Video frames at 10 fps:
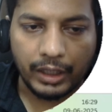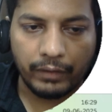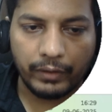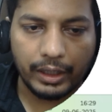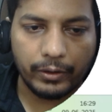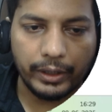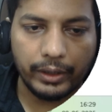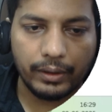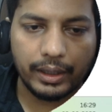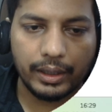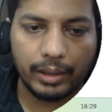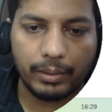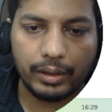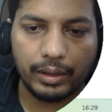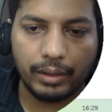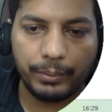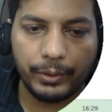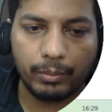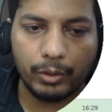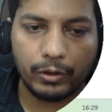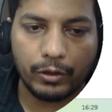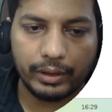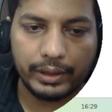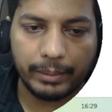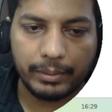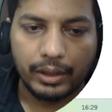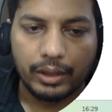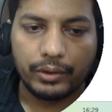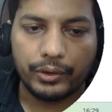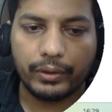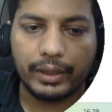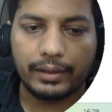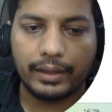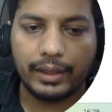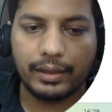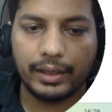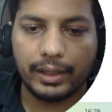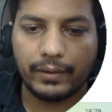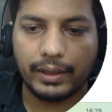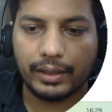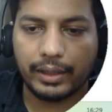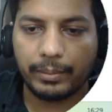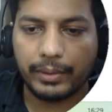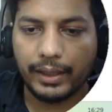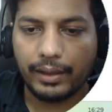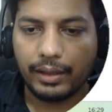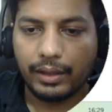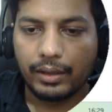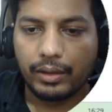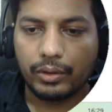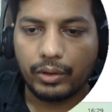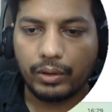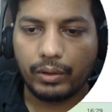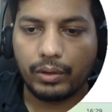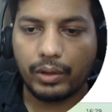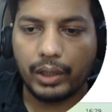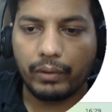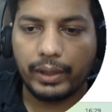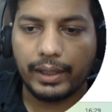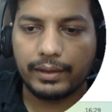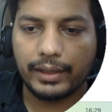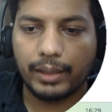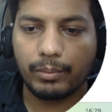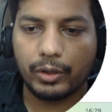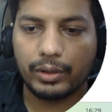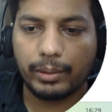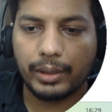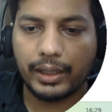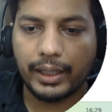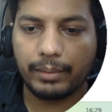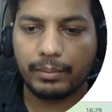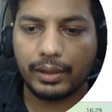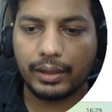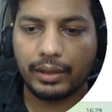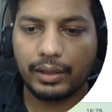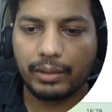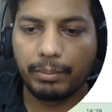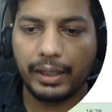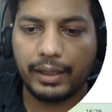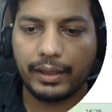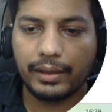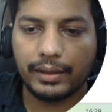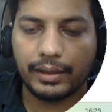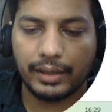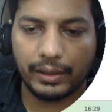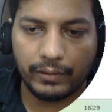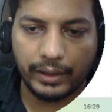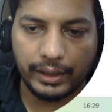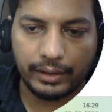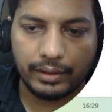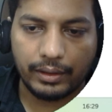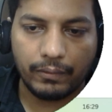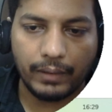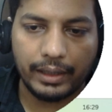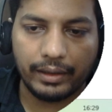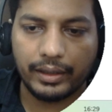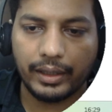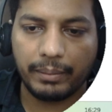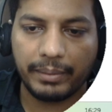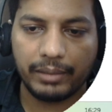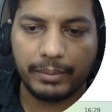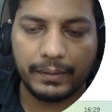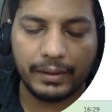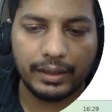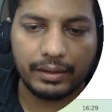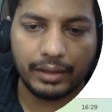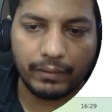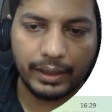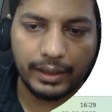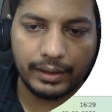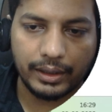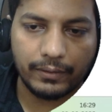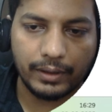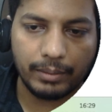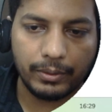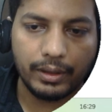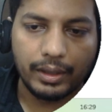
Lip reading: we are going to learn about the few more concepts. You can see in a SQL script, right? So we are saying most of the time this built-in is a serverless. What is the difference between the serverless SQL pool